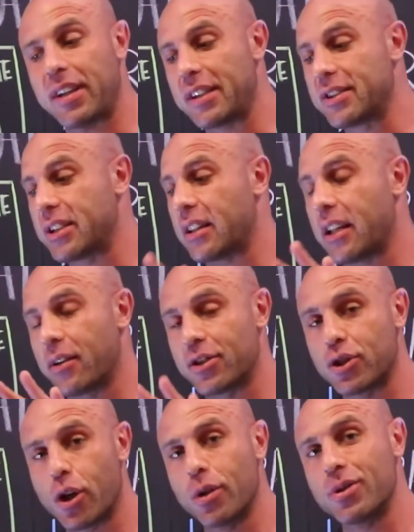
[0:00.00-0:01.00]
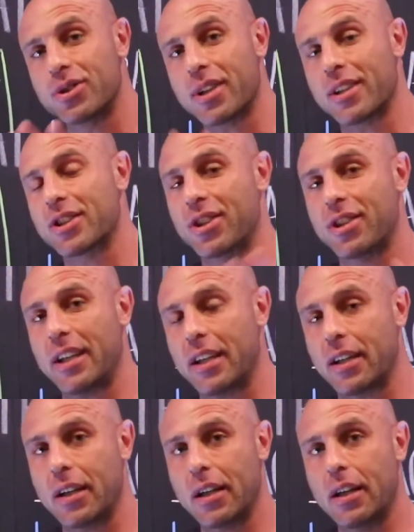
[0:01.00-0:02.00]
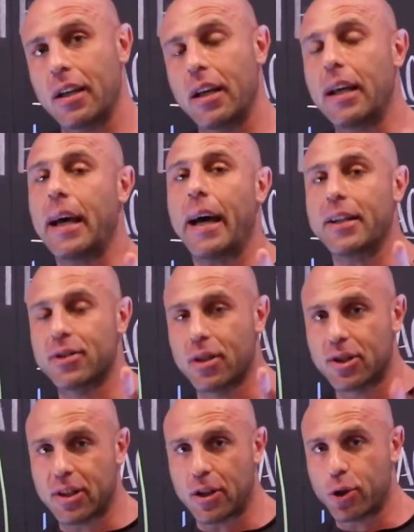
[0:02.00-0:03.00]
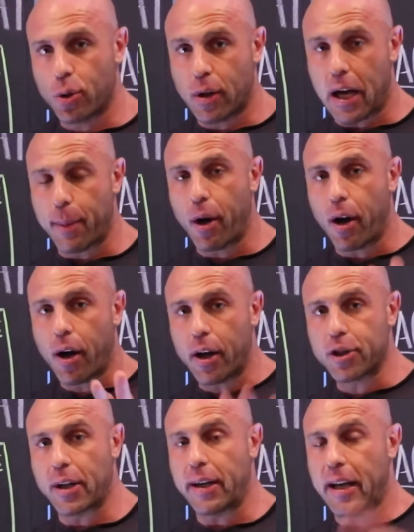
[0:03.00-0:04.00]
is that there's no such thing as an essential carbohydrate.